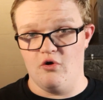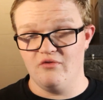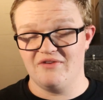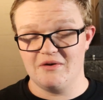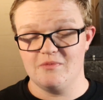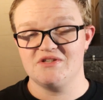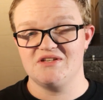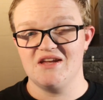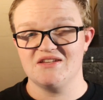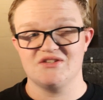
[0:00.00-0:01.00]
own venomous
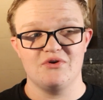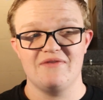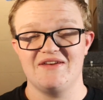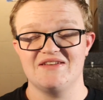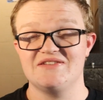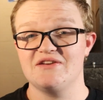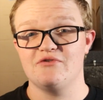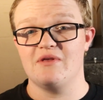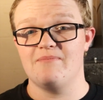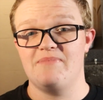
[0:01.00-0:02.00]
snakes don't even
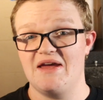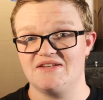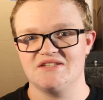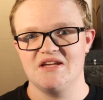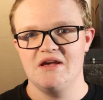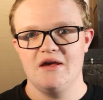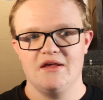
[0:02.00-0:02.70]
consider them pets.